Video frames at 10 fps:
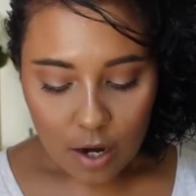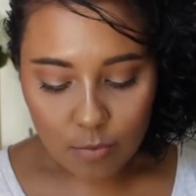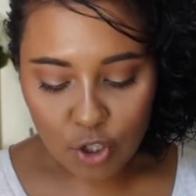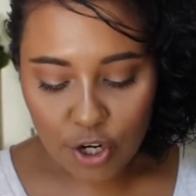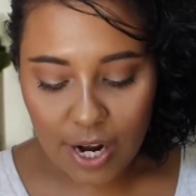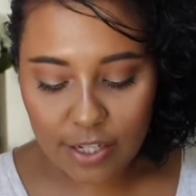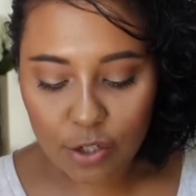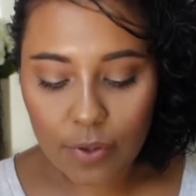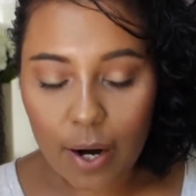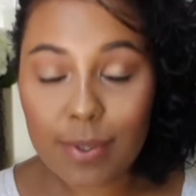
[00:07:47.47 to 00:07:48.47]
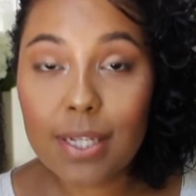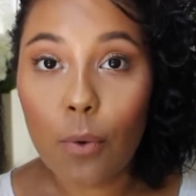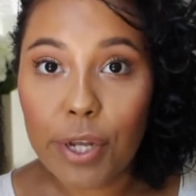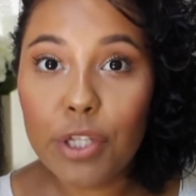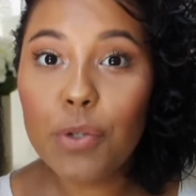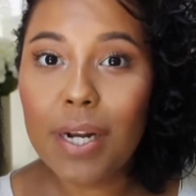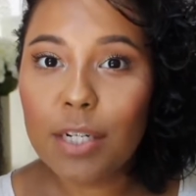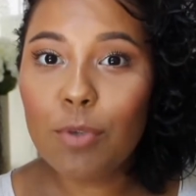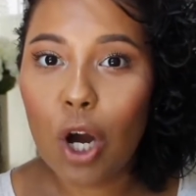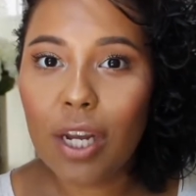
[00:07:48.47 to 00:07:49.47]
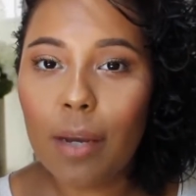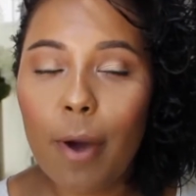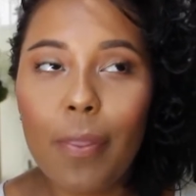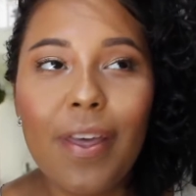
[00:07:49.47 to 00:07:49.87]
I'm sure you guys knew that I was going to end up talking about